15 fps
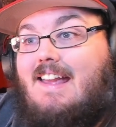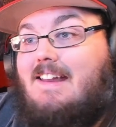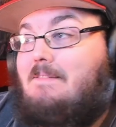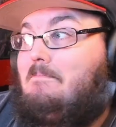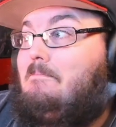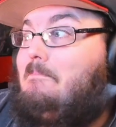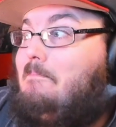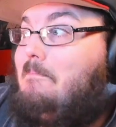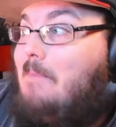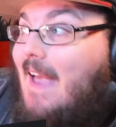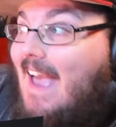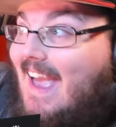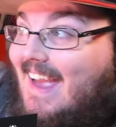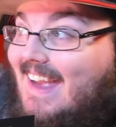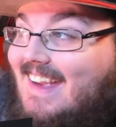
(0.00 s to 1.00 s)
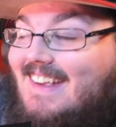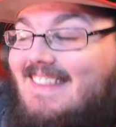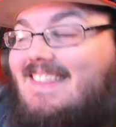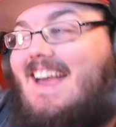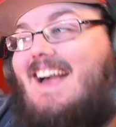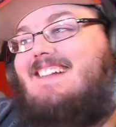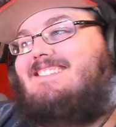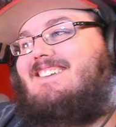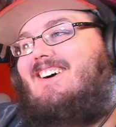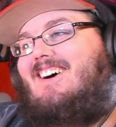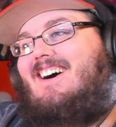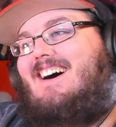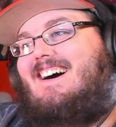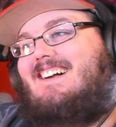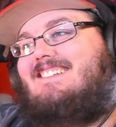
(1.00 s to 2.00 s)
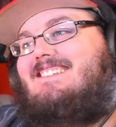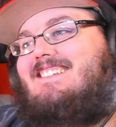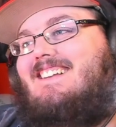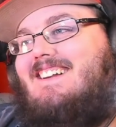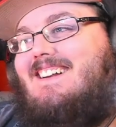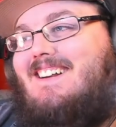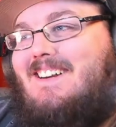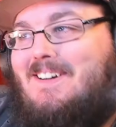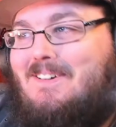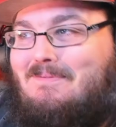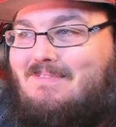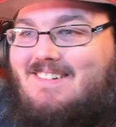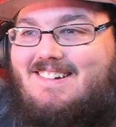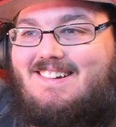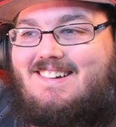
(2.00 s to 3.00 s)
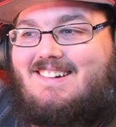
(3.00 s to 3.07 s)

In May? That's awesome!